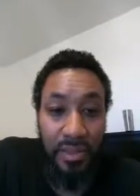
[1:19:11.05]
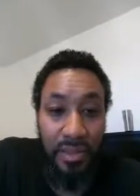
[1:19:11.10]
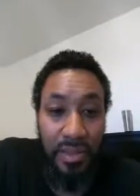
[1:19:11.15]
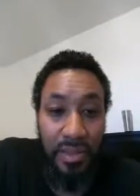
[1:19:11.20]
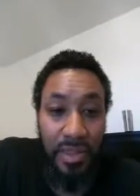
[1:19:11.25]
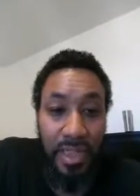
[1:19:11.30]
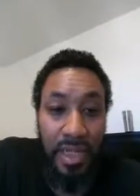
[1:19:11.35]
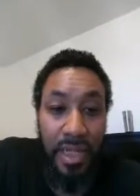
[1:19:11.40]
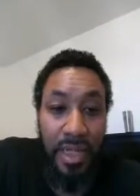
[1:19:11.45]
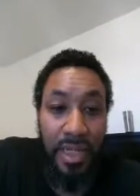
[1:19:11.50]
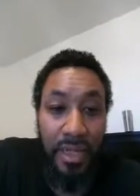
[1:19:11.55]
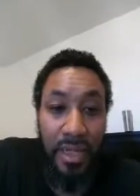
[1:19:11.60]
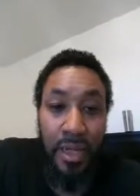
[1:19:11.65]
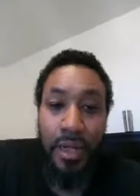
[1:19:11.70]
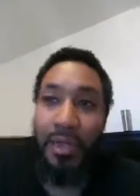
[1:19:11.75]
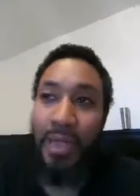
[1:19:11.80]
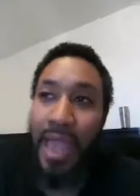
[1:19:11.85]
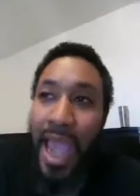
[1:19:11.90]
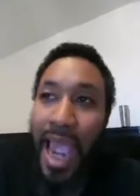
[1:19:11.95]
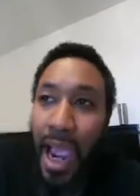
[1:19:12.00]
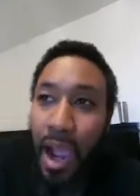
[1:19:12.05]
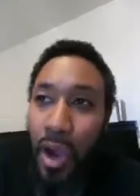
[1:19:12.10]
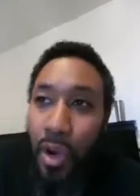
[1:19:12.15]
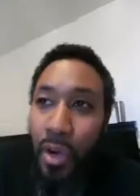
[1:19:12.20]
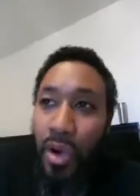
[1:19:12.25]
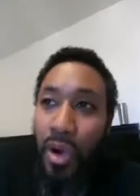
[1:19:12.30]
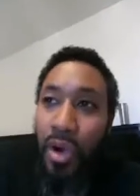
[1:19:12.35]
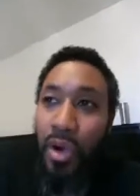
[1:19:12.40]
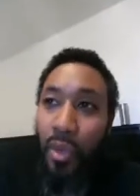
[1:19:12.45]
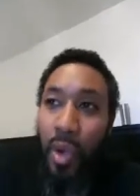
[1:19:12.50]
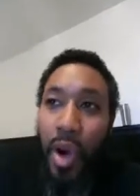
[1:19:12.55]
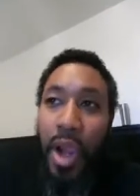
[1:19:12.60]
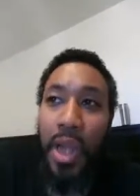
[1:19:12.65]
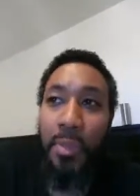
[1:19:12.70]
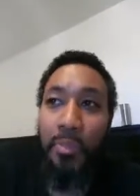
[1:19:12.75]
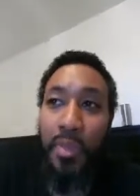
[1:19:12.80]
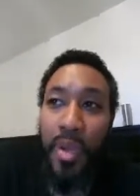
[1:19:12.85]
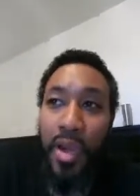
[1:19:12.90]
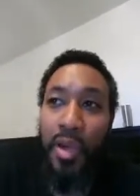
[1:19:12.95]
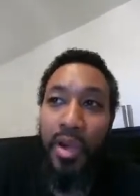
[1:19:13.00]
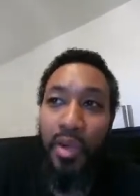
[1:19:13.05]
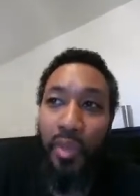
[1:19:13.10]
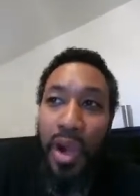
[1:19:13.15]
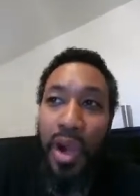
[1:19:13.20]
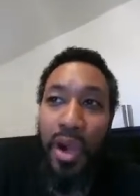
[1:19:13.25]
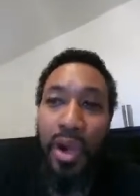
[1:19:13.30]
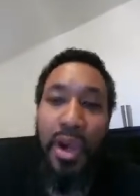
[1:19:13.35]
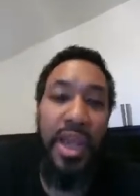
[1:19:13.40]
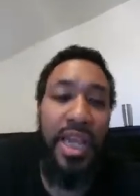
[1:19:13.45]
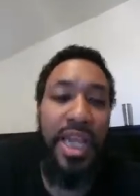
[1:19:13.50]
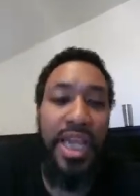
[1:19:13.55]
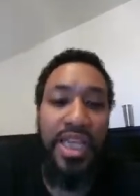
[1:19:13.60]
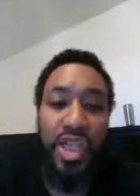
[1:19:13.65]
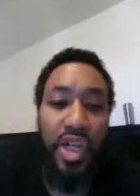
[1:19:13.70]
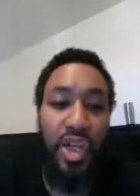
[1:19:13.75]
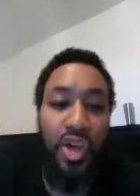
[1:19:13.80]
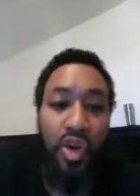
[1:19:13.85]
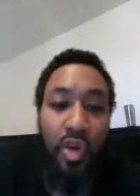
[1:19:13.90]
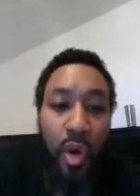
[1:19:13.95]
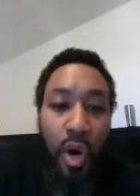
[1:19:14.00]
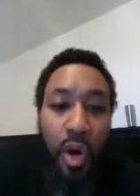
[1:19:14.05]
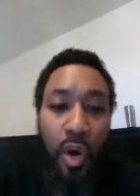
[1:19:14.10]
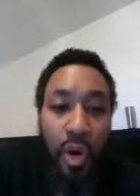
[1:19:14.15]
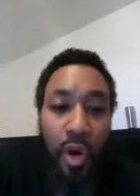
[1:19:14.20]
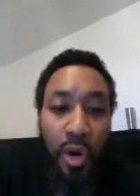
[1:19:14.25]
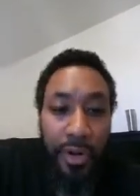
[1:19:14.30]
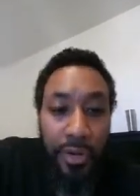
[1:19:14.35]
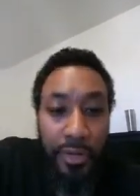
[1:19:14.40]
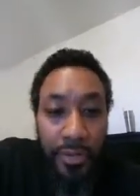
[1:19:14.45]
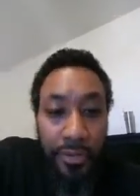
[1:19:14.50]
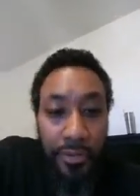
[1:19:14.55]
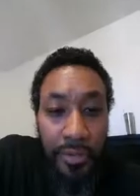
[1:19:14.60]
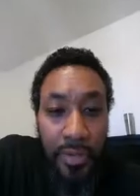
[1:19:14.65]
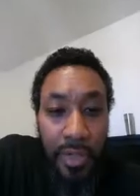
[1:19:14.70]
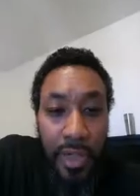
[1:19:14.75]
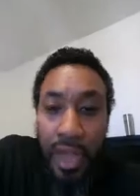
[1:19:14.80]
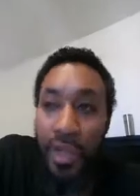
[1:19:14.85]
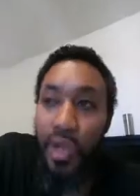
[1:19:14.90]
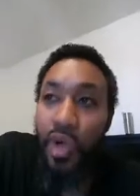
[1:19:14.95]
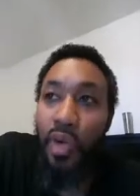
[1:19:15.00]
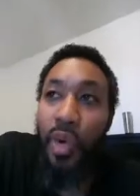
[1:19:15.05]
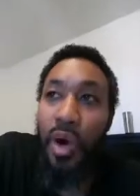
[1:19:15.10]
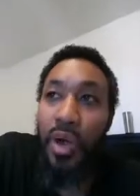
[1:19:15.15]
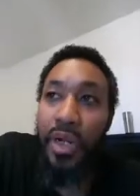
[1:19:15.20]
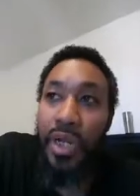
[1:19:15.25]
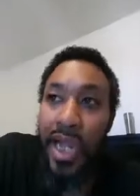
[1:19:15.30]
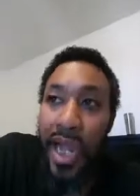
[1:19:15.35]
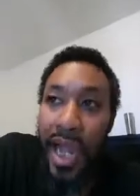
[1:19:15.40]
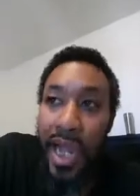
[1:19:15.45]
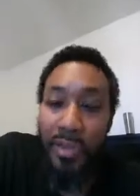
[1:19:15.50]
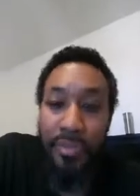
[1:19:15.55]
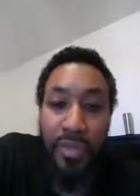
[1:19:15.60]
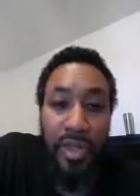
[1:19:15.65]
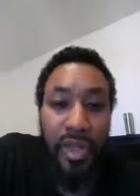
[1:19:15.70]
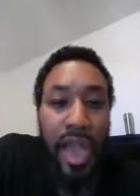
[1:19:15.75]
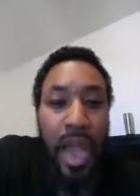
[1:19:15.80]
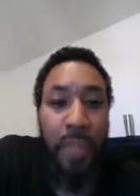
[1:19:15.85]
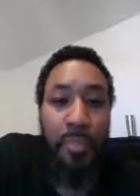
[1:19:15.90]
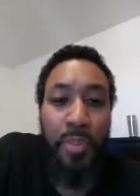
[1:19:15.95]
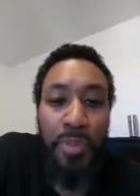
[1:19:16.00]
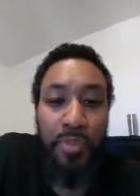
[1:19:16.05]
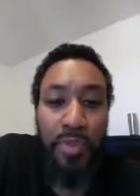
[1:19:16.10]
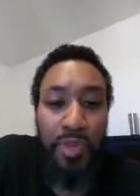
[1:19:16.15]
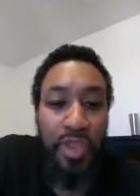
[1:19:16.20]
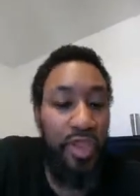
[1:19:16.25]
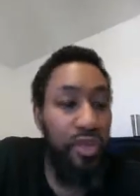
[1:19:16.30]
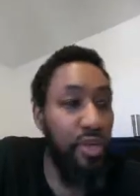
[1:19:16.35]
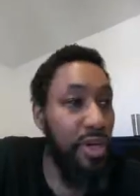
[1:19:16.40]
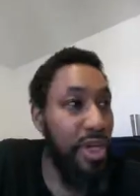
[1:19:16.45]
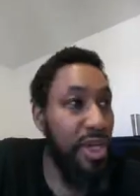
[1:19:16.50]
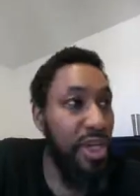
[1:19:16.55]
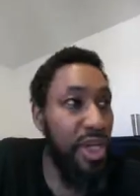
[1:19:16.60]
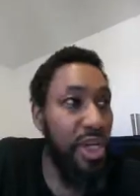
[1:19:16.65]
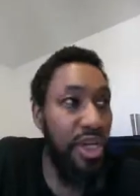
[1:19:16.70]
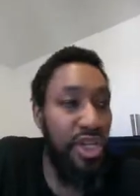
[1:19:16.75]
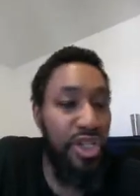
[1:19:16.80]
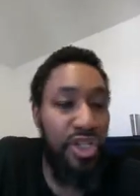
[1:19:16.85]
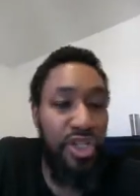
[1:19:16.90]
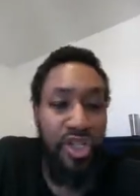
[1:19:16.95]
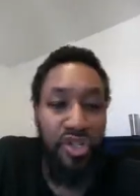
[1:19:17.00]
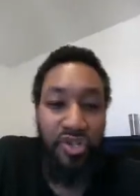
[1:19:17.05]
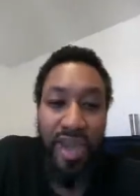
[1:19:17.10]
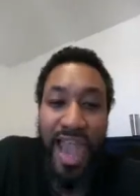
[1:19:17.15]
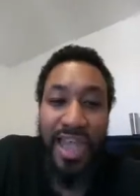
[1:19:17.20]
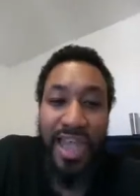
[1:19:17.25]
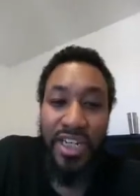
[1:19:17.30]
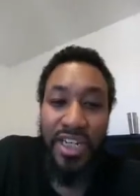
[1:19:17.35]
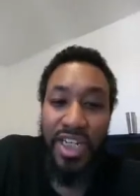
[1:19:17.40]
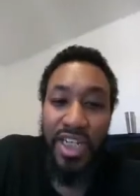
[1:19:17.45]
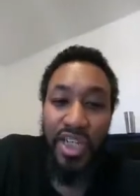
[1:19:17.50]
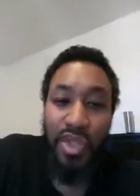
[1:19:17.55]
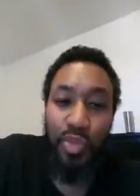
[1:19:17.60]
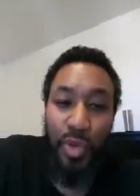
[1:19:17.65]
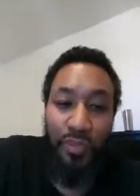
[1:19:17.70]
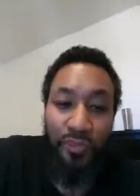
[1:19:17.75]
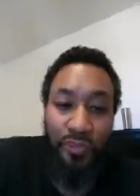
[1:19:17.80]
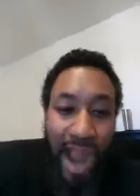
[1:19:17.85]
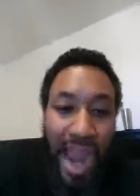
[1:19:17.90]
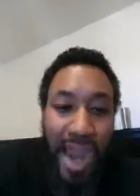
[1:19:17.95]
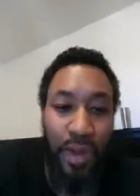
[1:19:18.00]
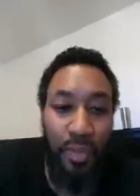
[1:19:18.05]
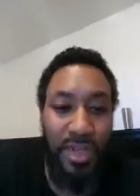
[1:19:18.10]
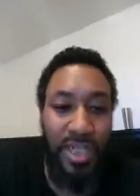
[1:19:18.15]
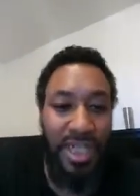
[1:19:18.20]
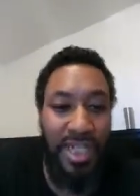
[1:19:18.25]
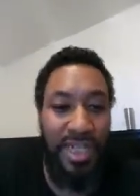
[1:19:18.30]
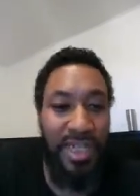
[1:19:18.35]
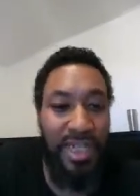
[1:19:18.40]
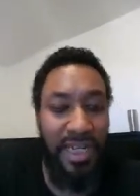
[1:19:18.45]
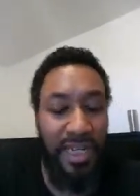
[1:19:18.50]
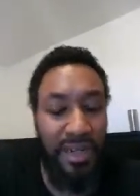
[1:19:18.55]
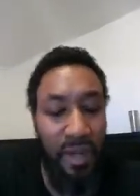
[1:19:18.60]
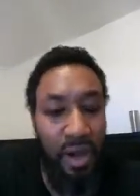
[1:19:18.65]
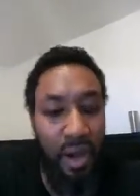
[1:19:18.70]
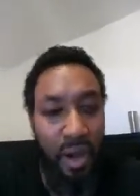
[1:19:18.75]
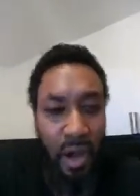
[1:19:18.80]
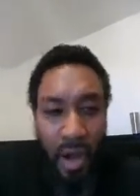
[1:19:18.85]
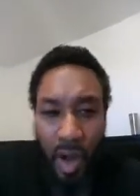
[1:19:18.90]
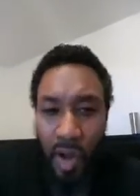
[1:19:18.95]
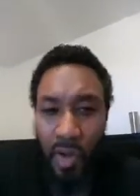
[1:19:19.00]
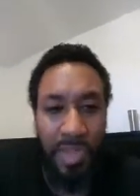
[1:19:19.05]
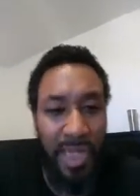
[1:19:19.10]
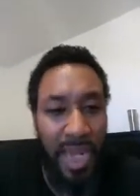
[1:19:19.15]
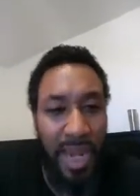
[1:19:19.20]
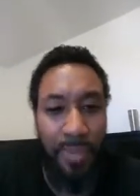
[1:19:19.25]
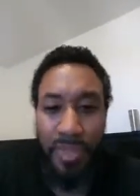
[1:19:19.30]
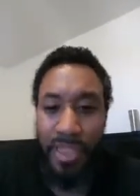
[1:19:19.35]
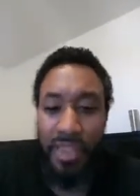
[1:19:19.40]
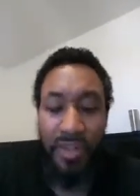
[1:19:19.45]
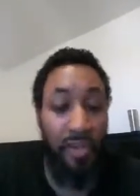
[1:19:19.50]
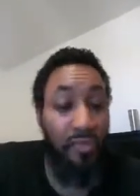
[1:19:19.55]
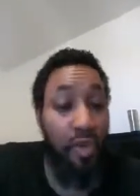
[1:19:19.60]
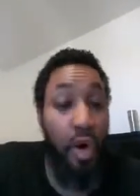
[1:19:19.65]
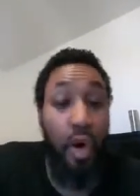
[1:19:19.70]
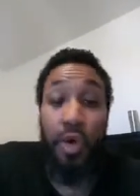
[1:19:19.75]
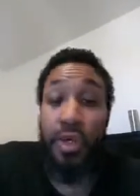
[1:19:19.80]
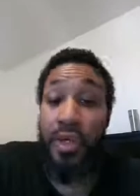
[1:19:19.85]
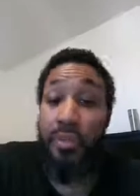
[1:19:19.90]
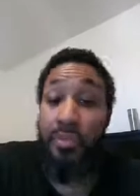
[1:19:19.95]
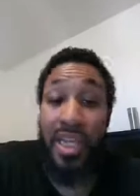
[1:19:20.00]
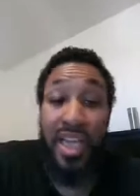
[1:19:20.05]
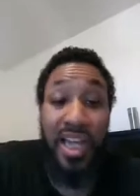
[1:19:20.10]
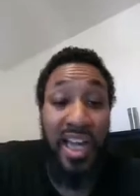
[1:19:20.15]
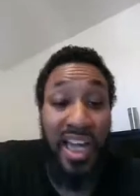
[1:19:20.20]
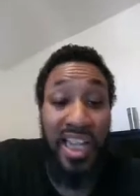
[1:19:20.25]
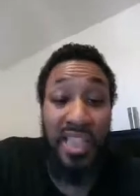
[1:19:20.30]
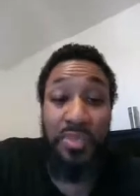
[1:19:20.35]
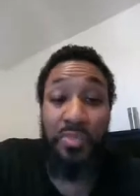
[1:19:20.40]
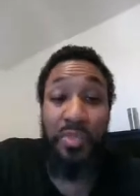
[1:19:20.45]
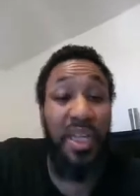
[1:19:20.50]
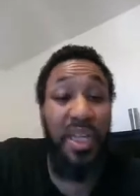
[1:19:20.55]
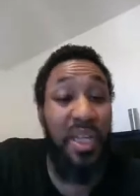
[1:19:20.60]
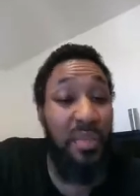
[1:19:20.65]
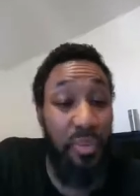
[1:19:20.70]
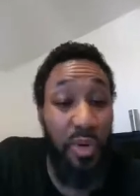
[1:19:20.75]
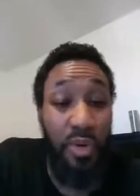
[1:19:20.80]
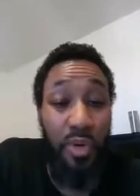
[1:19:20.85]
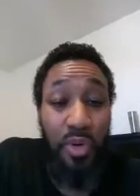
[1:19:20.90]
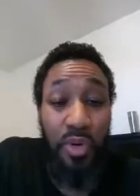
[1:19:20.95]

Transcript: See? Now we're at a period where it's a new world order. A new world economy. You got people doing strategies with viruses and all type of stuff. Only because people